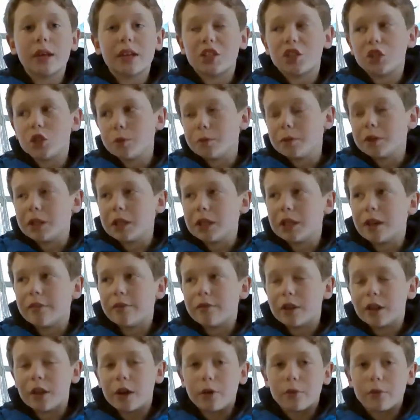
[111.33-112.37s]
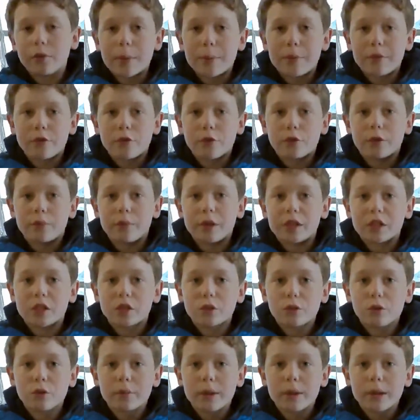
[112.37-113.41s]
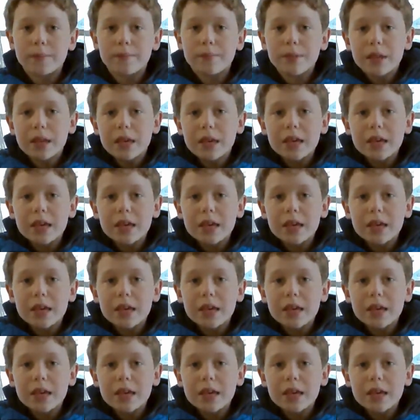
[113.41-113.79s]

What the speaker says: I stupidly left it out right before the big storm hit,